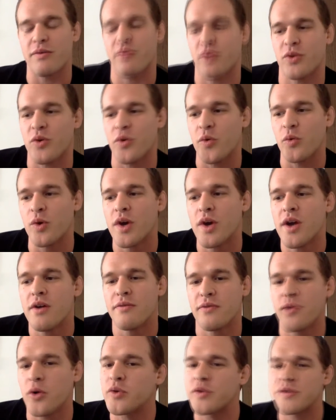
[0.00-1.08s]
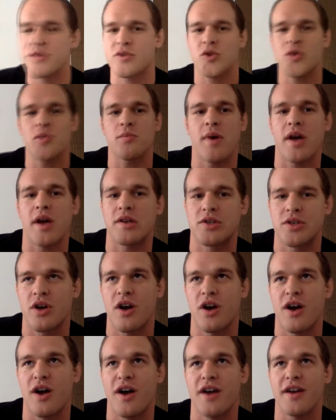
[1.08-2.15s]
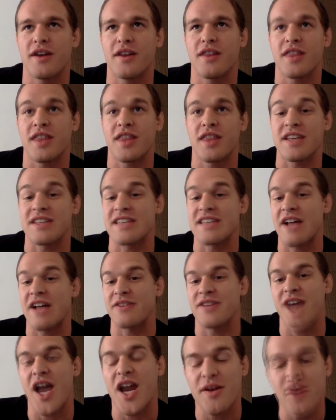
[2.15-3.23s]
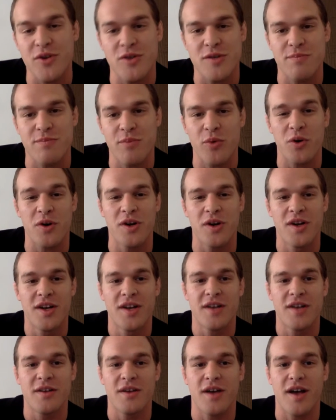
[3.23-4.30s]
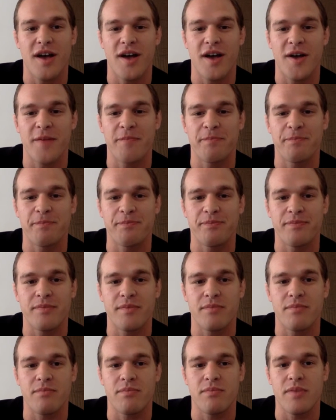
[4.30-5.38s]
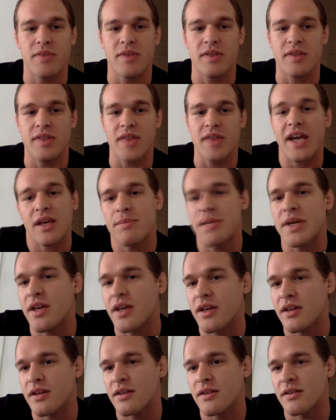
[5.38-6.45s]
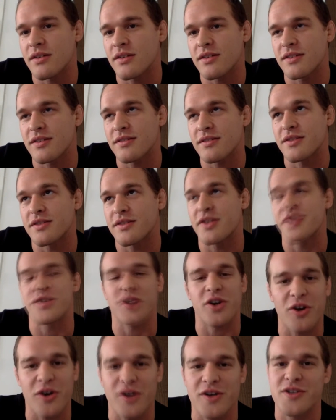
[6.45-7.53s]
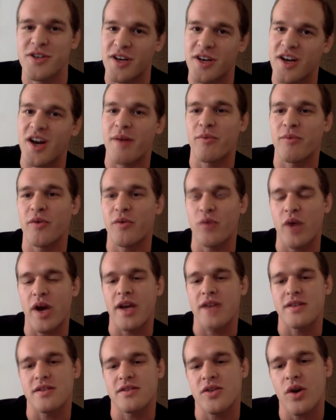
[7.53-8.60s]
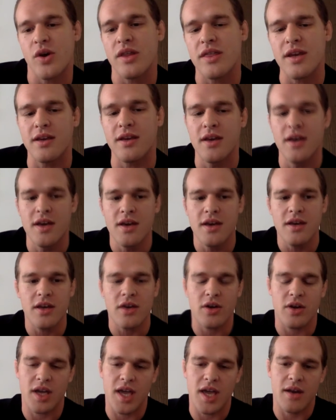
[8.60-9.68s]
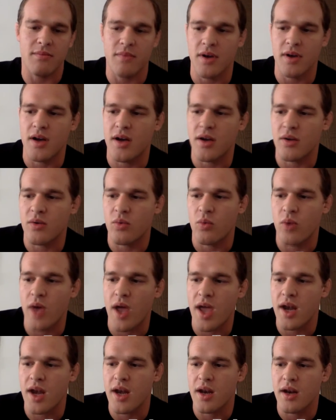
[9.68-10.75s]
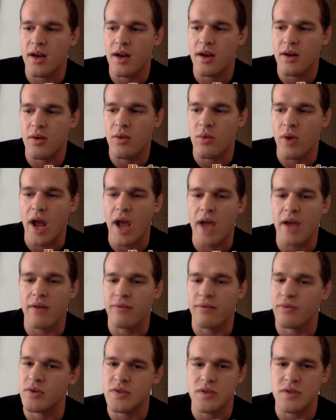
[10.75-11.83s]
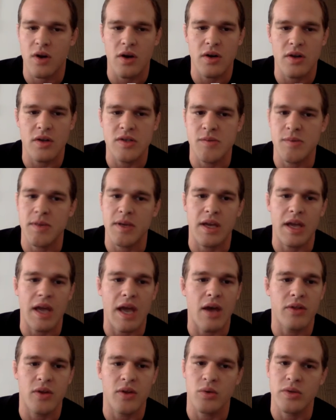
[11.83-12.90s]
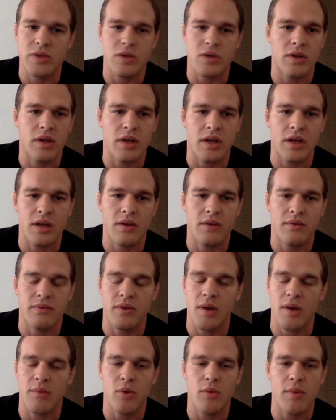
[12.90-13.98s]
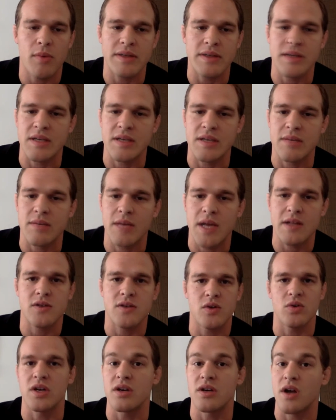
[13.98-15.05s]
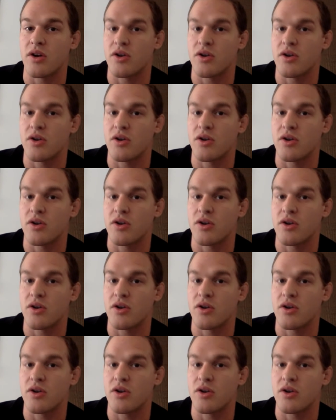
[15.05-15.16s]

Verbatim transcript: if you focus too much on things outside of your sport, that can be discouraged in a number of ways. And so I think, you know, again, when I first started speaking out, there were certainly a number of my teammates who didn't